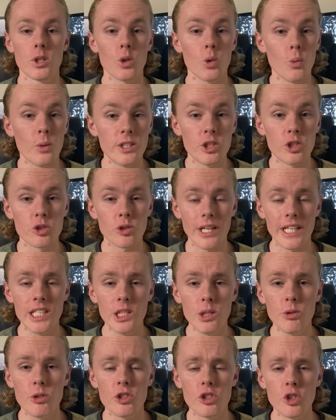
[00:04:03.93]
When you try and
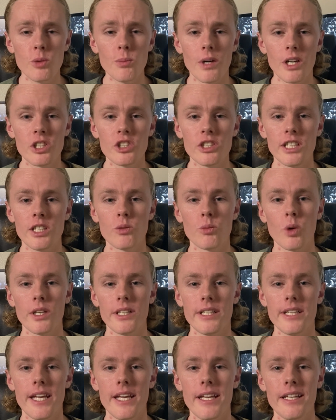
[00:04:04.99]
do too much in
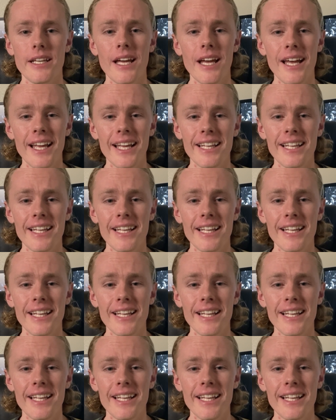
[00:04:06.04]
one day,